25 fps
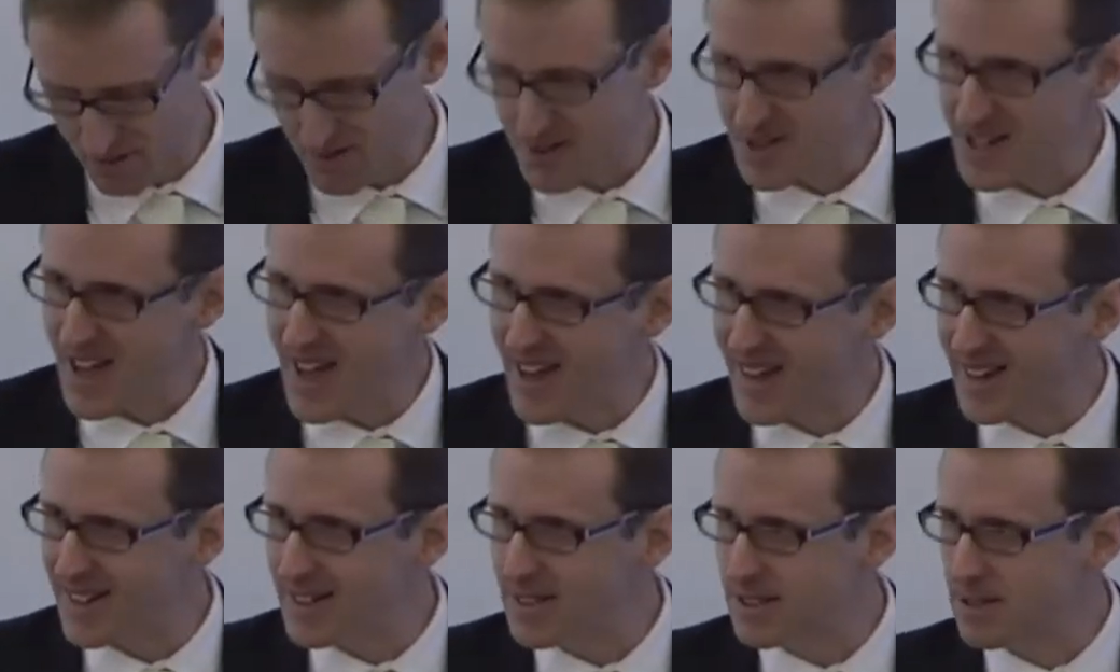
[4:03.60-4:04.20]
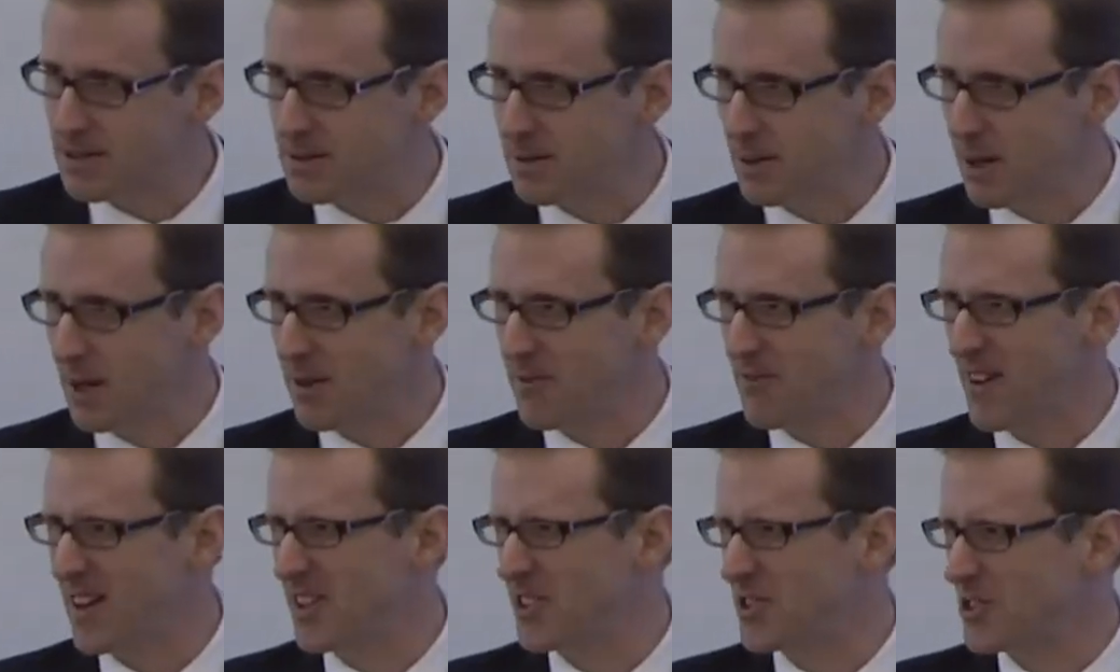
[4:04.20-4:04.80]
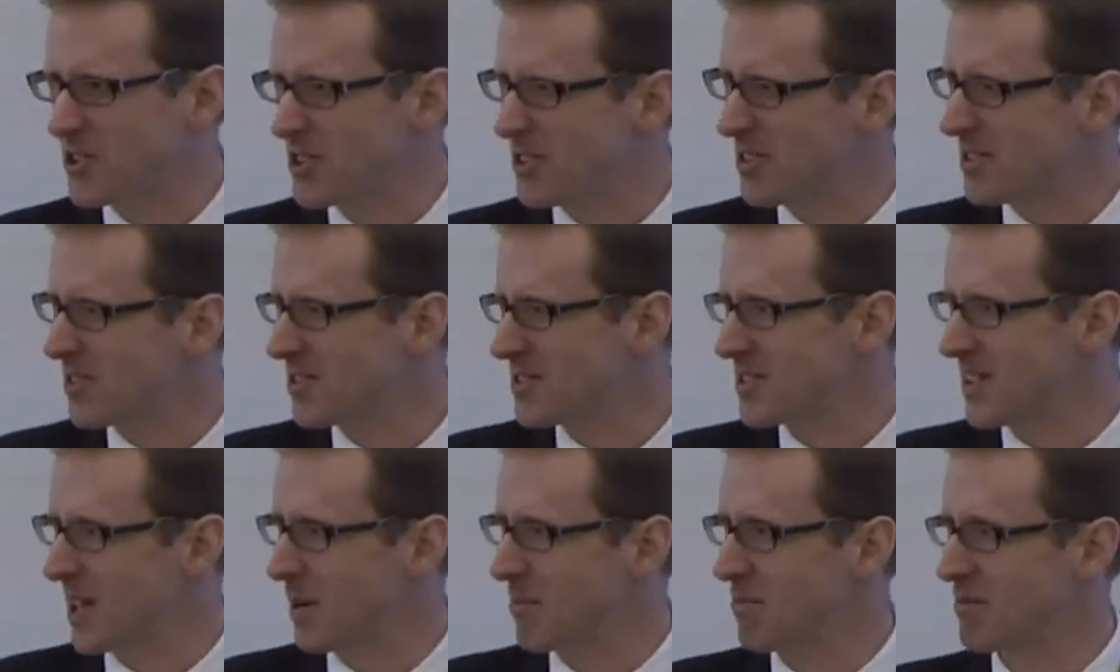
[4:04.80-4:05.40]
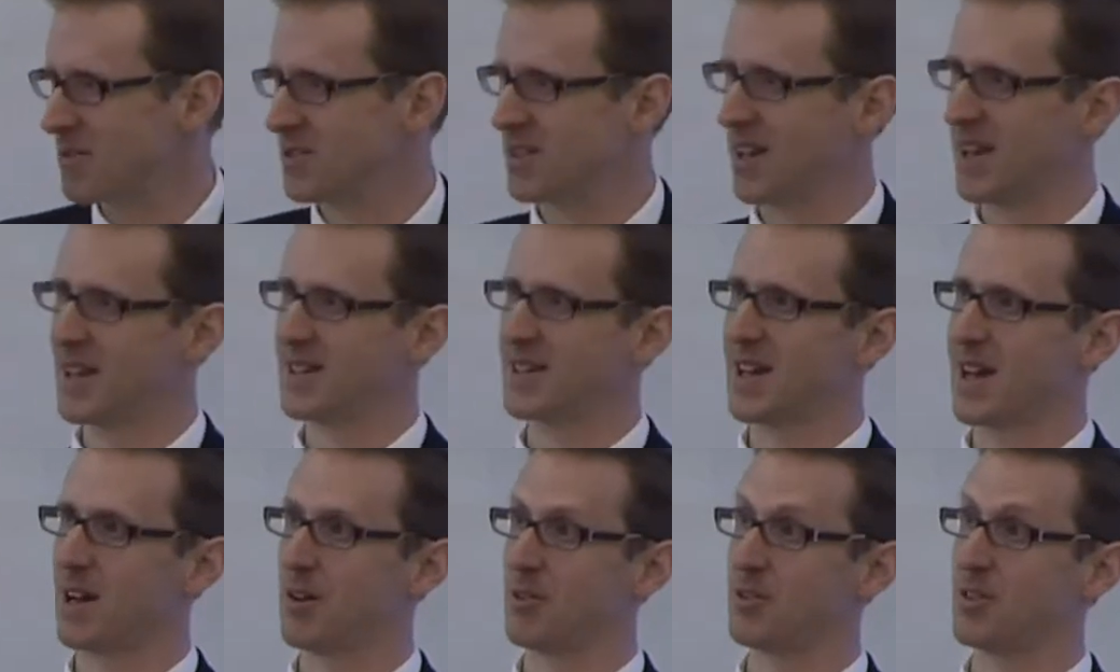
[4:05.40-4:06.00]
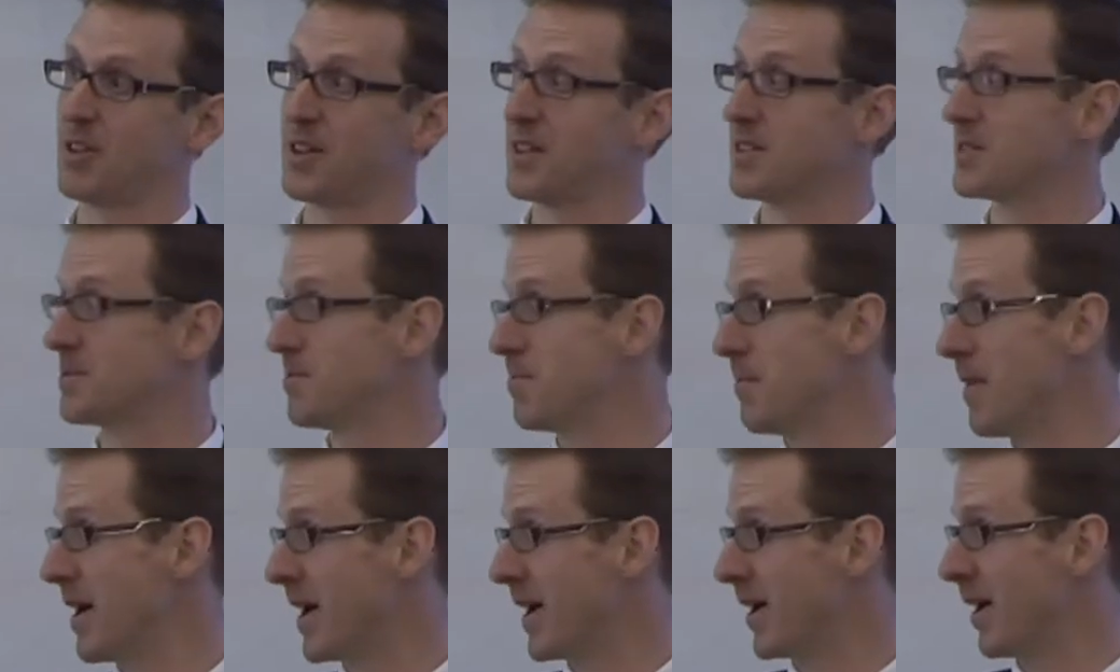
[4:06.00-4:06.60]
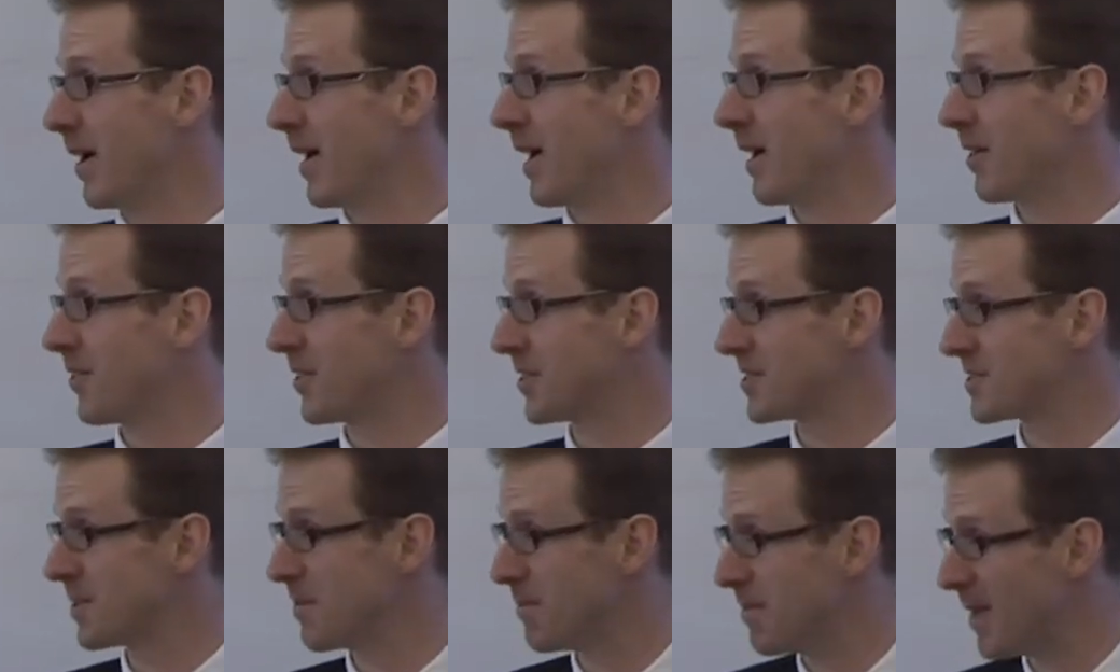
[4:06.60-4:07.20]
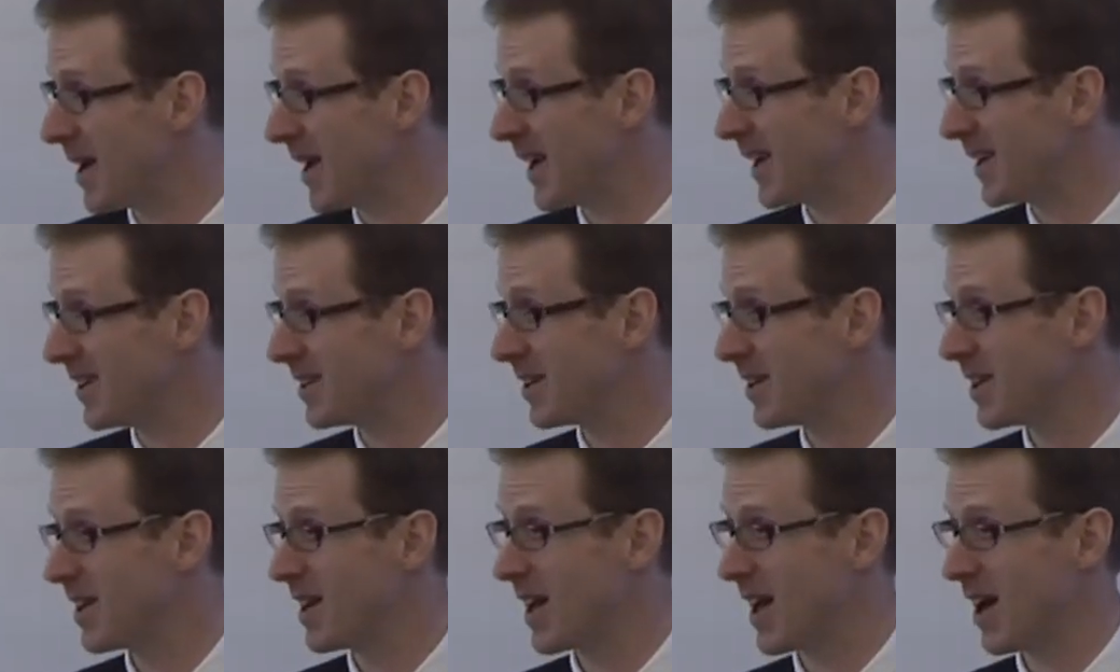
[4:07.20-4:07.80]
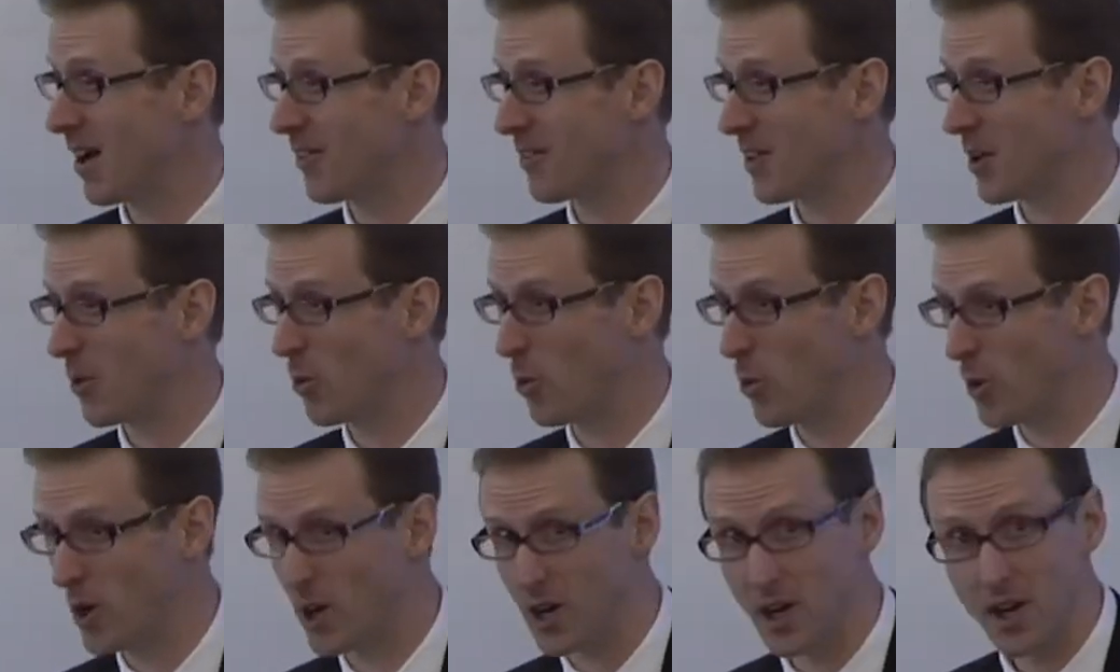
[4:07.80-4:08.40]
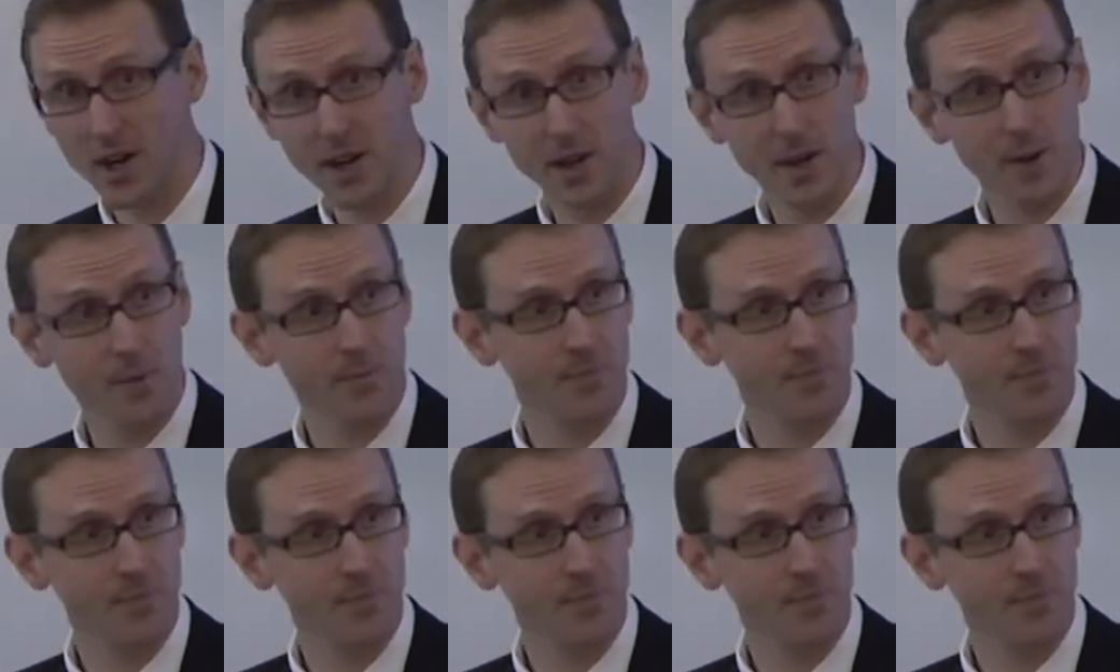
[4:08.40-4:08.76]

protect inventions, they protect how things, how things are made, how they work,